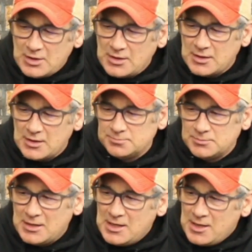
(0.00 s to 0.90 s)
But
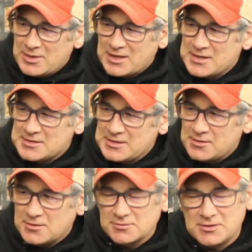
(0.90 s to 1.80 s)
I kind of set
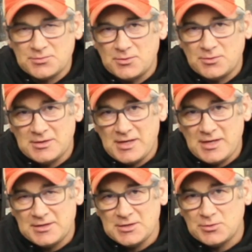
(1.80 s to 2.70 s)
it on this one,
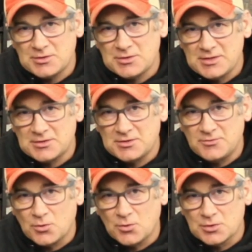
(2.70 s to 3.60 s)
and this was listed
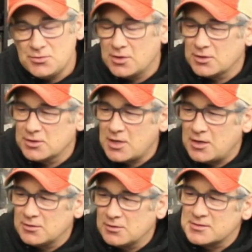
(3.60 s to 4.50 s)
for
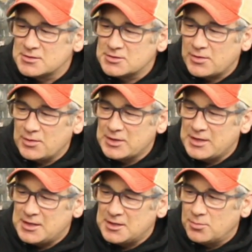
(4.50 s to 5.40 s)
$200, and so I went
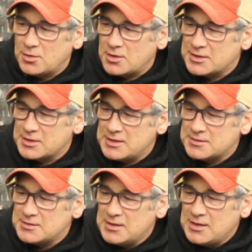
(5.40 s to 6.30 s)
ahead and bought it.
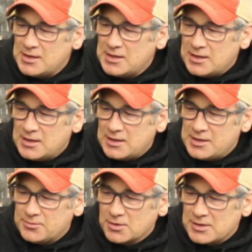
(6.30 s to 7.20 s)

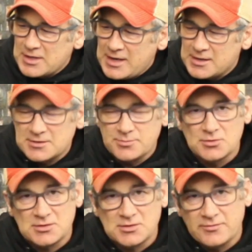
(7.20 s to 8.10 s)
It really has
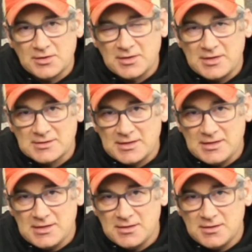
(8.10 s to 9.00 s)
most of the things I
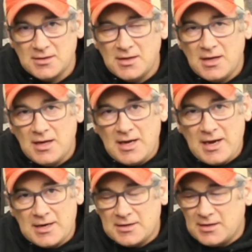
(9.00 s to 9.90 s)
needed.
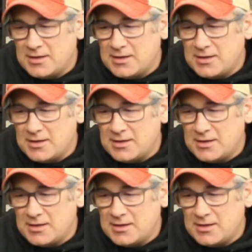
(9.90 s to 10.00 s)
And